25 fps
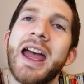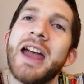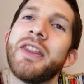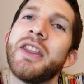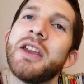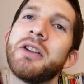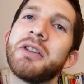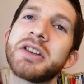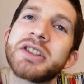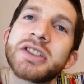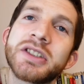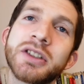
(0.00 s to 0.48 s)

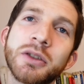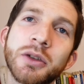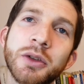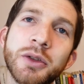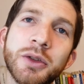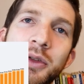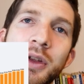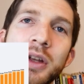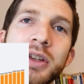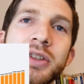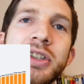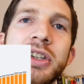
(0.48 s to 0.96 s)
and there is still
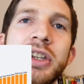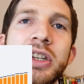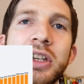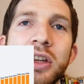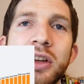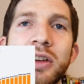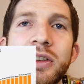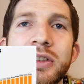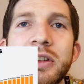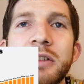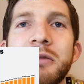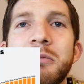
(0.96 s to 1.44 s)
30
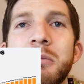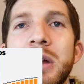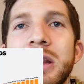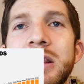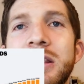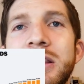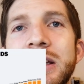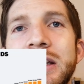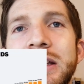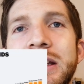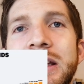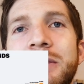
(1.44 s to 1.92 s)
years of
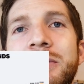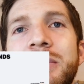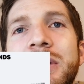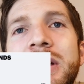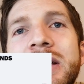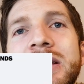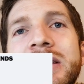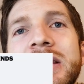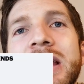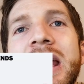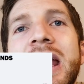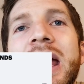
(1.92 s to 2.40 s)
monthly
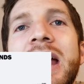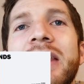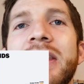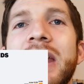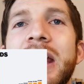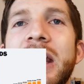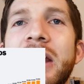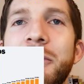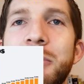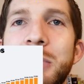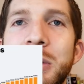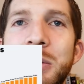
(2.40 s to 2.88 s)
dividends
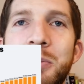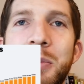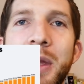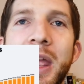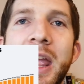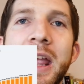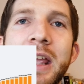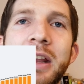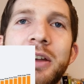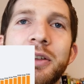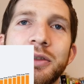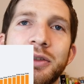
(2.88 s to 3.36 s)
that have been
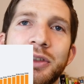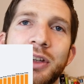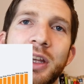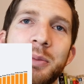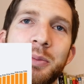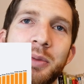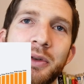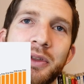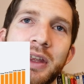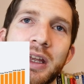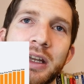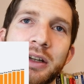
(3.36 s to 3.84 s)
paid on
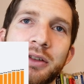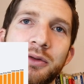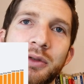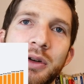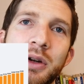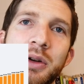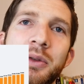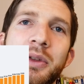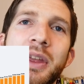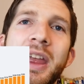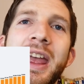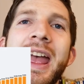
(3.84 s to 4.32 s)
top of that
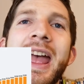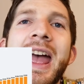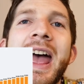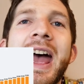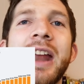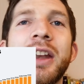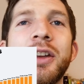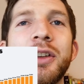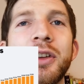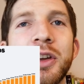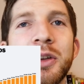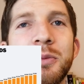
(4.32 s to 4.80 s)
growth
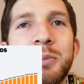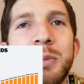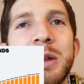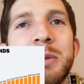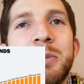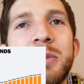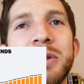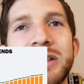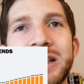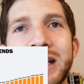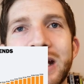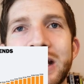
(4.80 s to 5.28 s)
and could
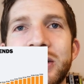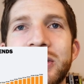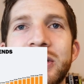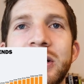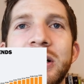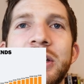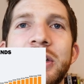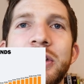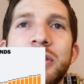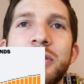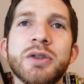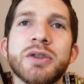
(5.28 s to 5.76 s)
be
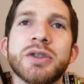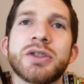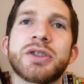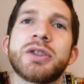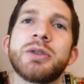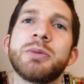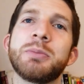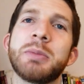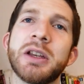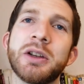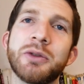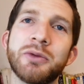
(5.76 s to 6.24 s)
potentially
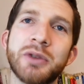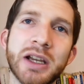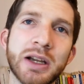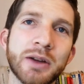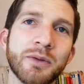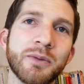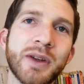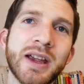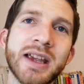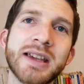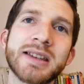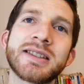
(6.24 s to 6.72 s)
used to be
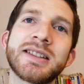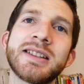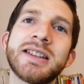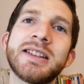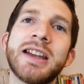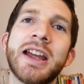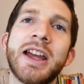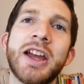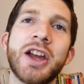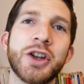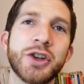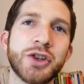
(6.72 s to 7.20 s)

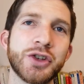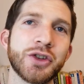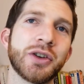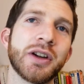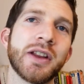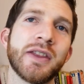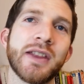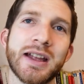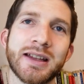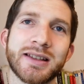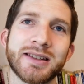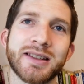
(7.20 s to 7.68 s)
reinvested
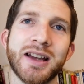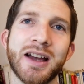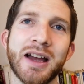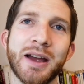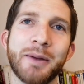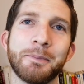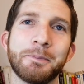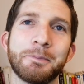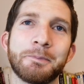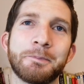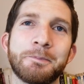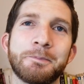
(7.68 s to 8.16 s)
during that
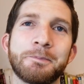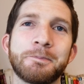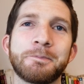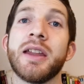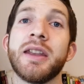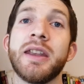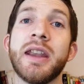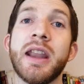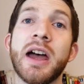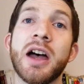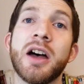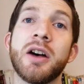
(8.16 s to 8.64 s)
time.
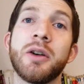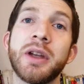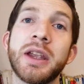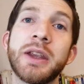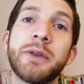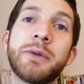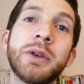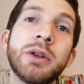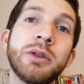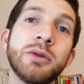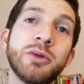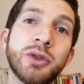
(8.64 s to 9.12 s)
Now,
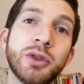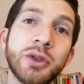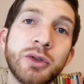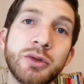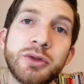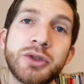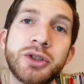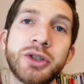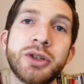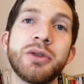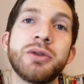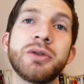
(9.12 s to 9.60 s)
if you
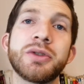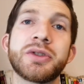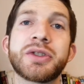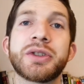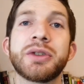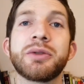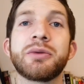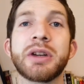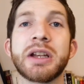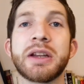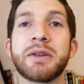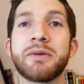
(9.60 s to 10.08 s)
do choose
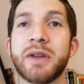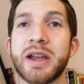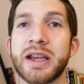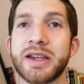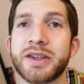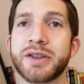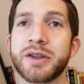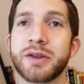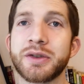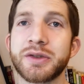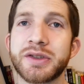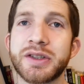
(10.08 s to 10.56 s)
to
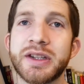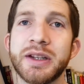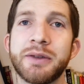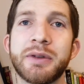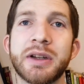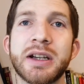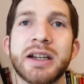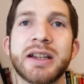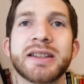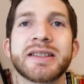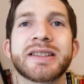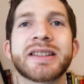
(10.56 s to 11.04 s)
reinvest those
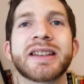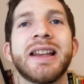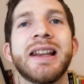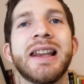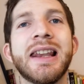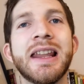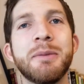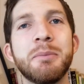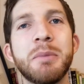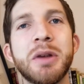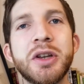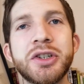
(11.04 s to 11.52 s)
dividends,
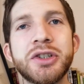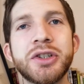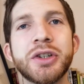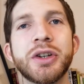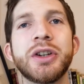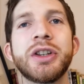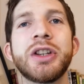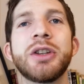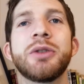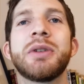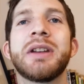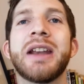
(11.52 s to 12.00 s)
let me
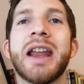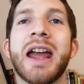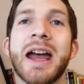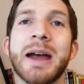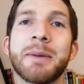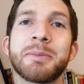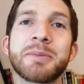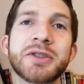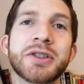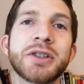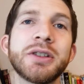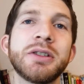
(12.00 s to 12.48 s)
show you an
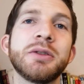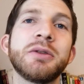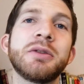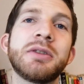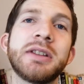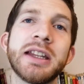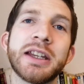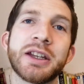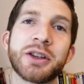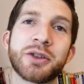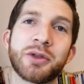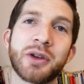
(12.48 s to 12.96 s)

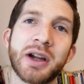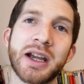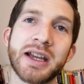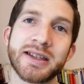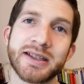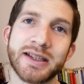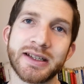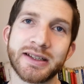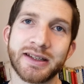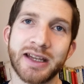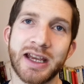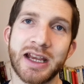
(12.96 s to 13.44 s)
absolutely
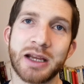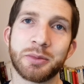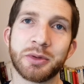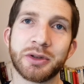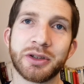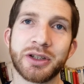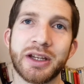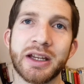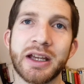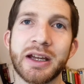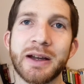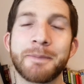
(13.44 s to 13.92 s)
crazy
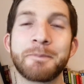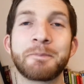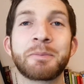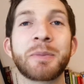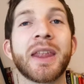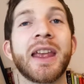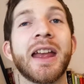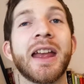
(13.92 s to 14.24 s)
table here.